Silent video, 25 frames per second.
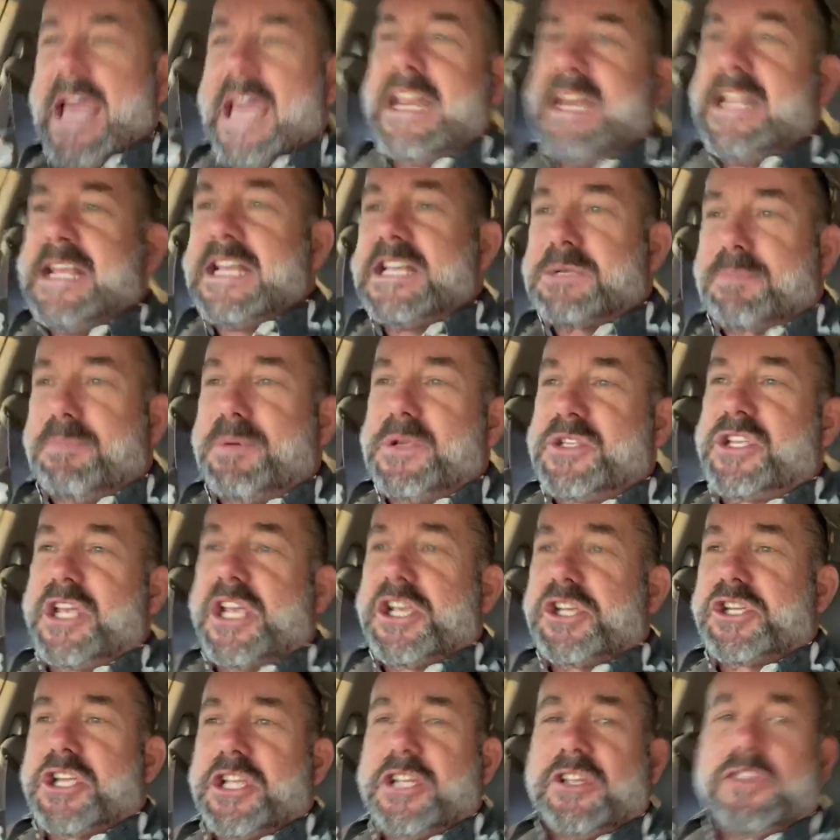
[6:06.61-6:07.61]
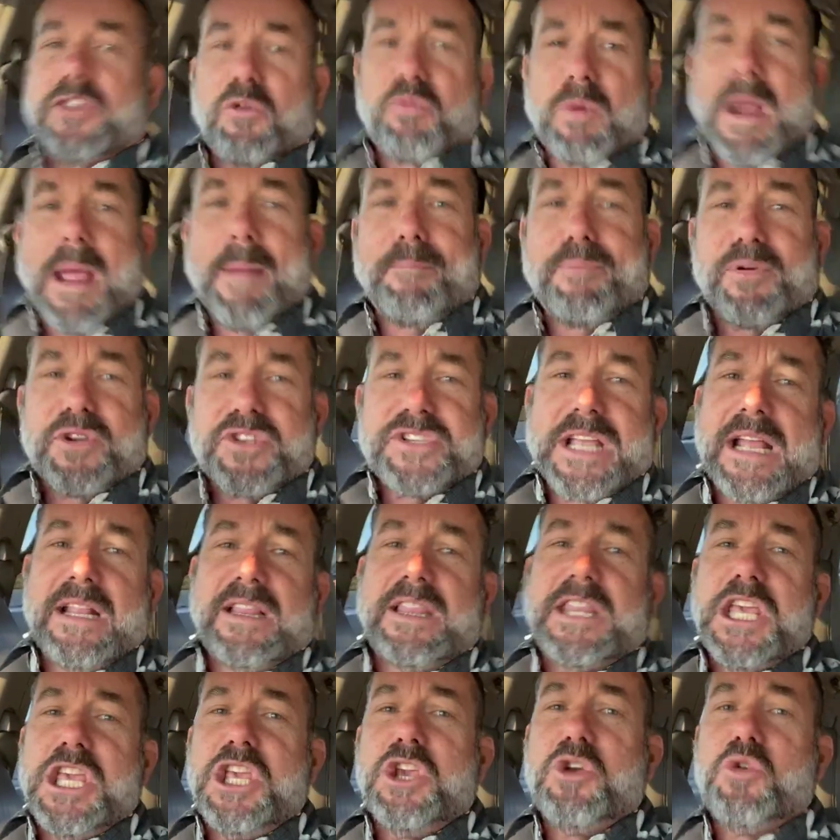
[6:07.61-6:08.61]
and his position to
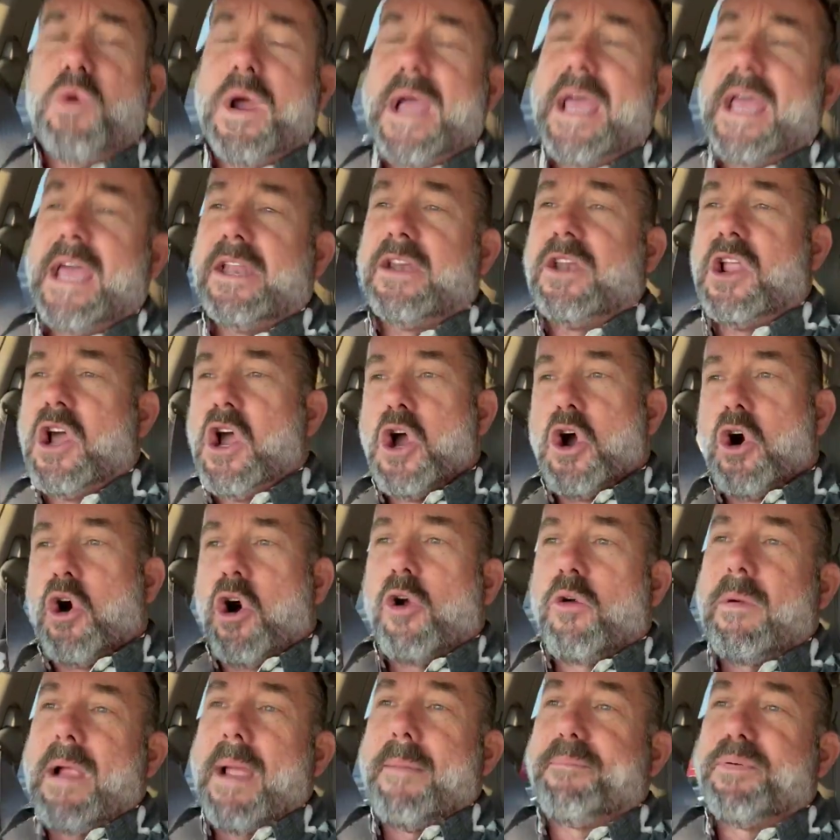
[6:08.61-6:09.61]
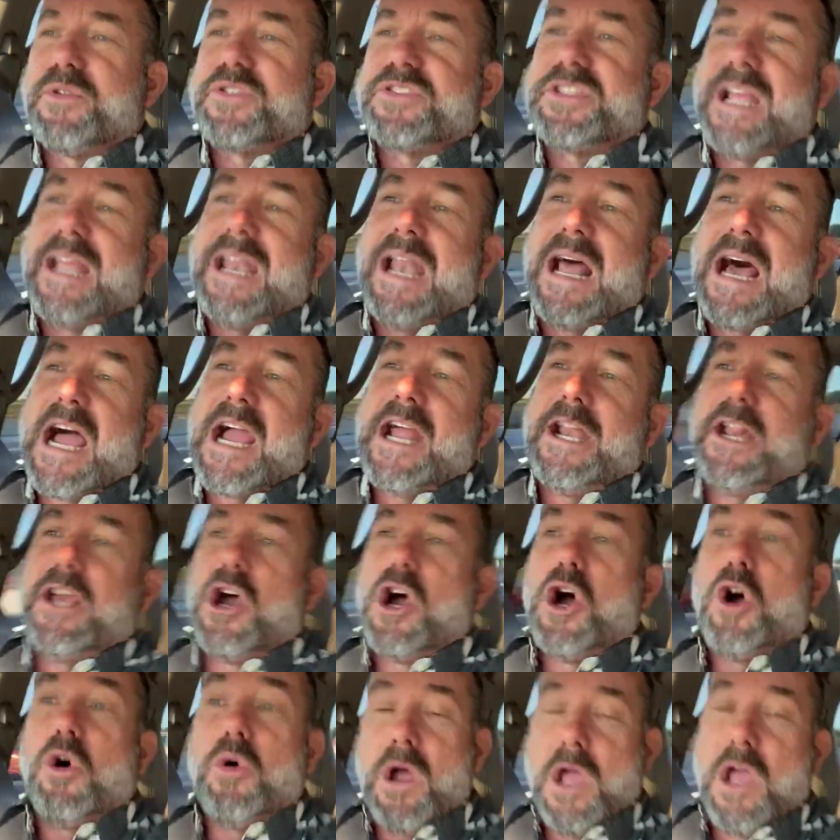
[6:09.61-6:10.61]
represent the UN or represent
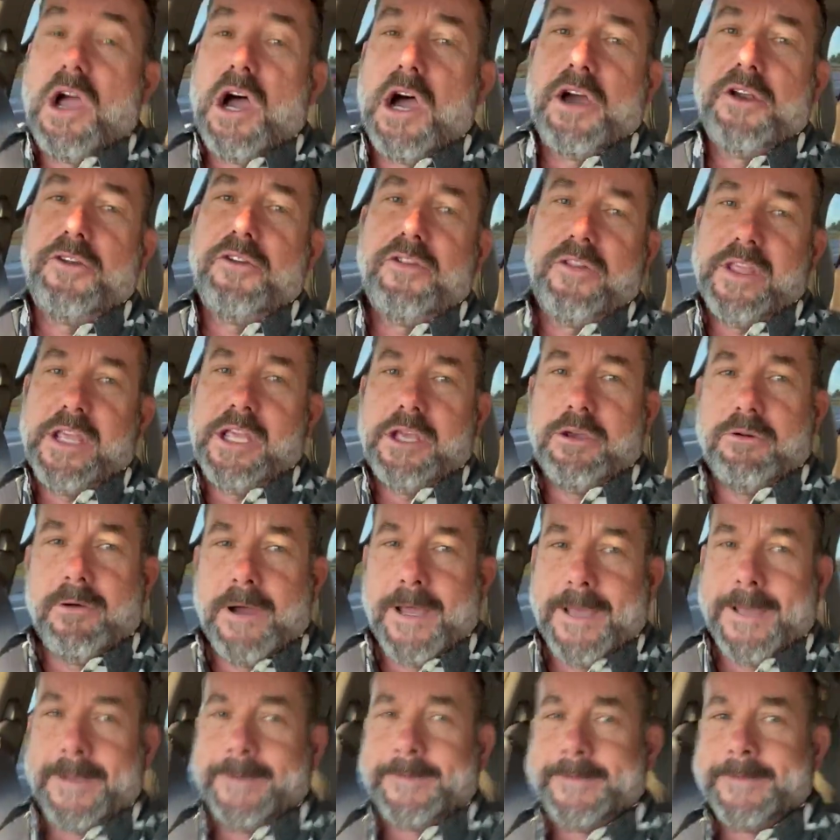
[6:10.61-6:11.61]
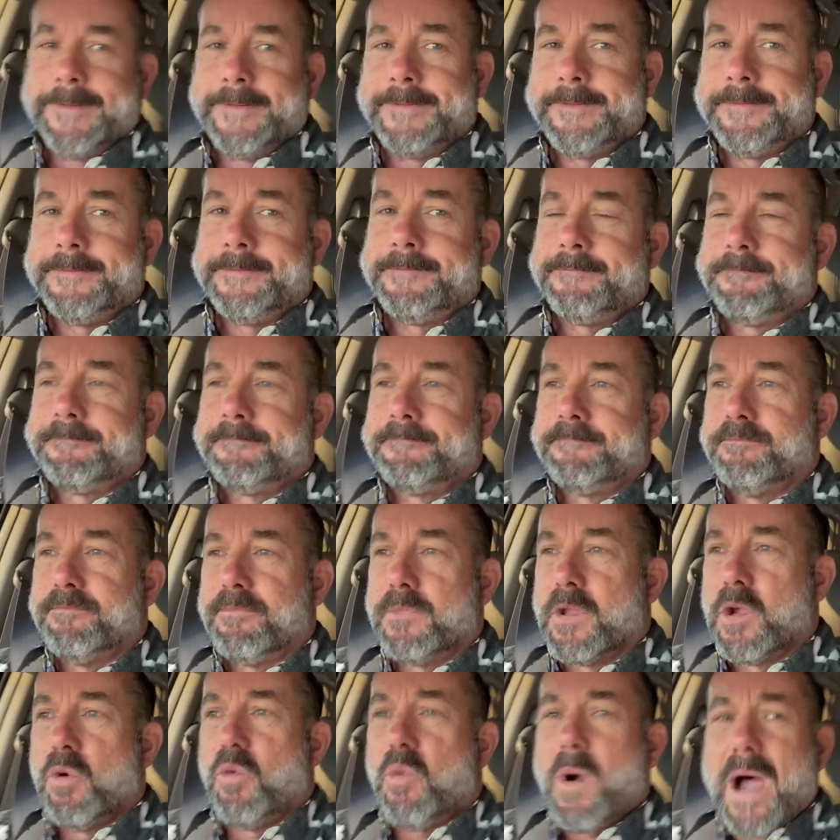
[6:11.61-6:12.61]
Idaho under the UN?
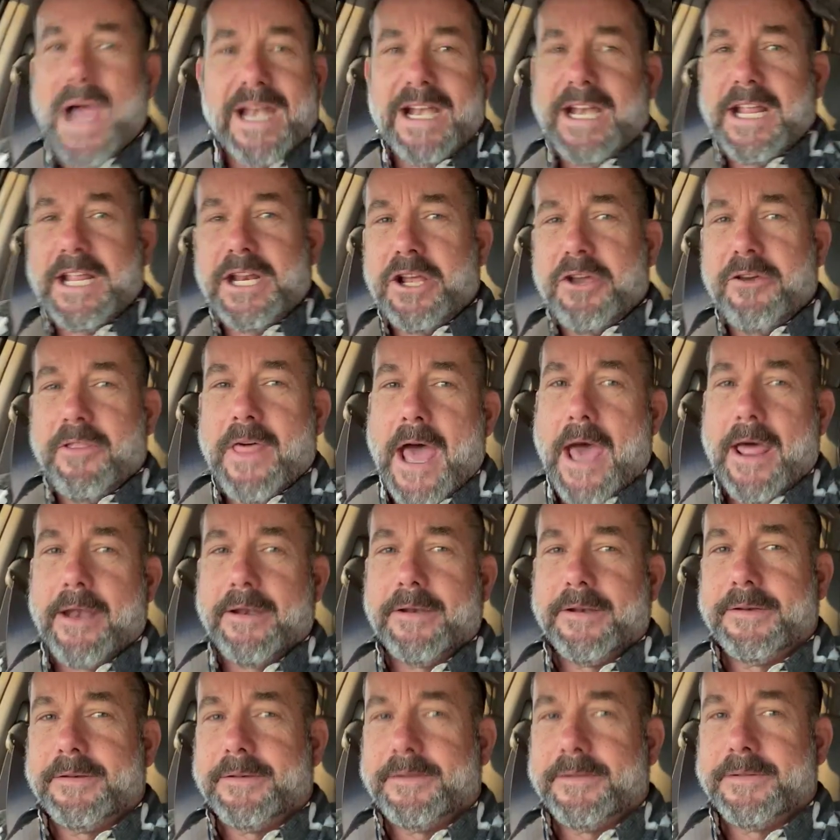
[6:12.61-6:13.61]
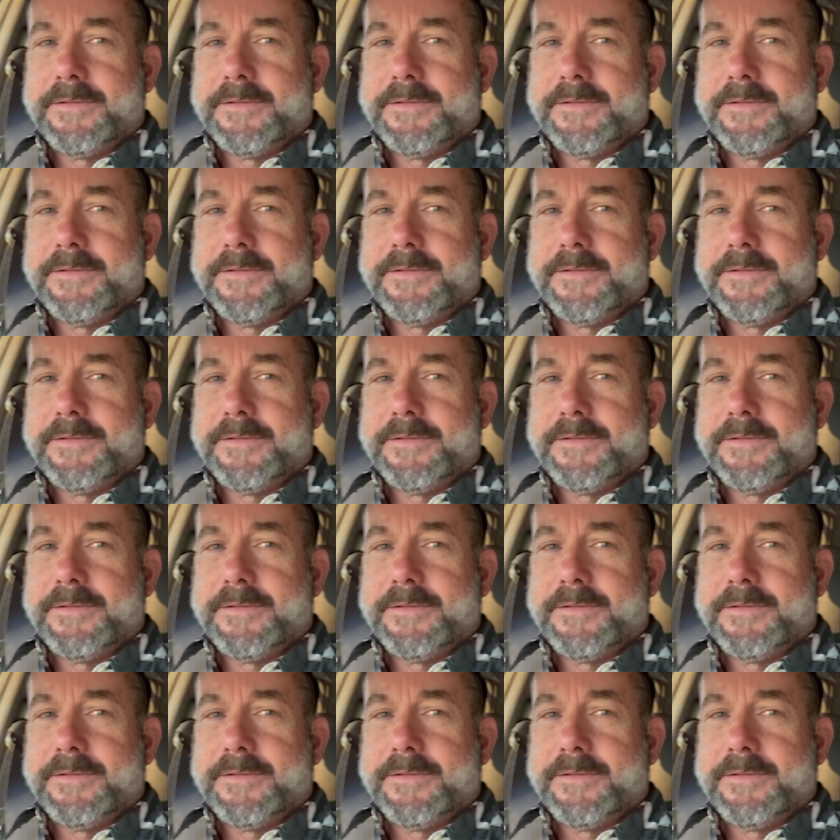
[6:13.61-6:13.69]
Why did he do that?